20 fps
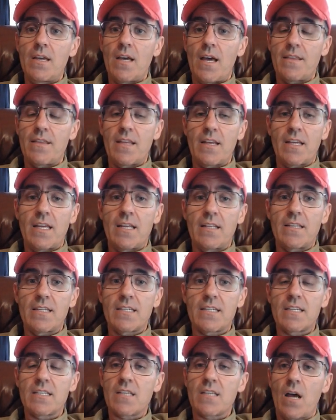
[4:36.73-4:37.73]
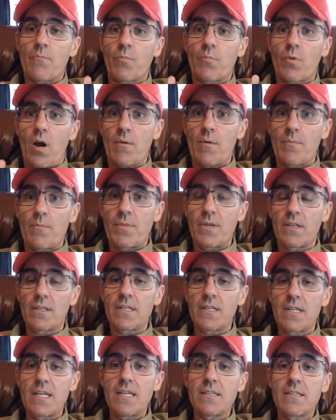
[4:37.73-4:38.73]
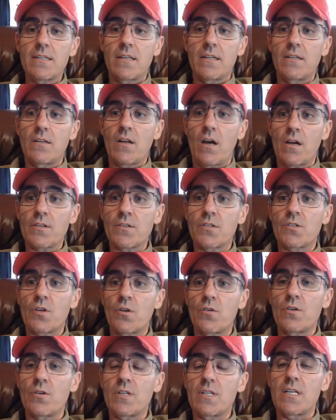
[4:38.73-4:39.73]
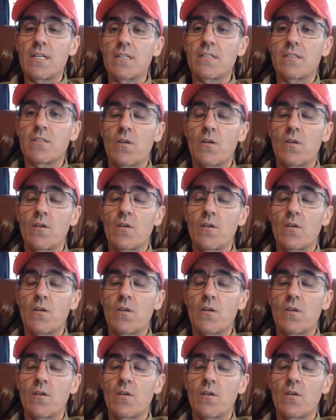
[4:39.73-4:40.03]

And again, this is probabilities, not certainties.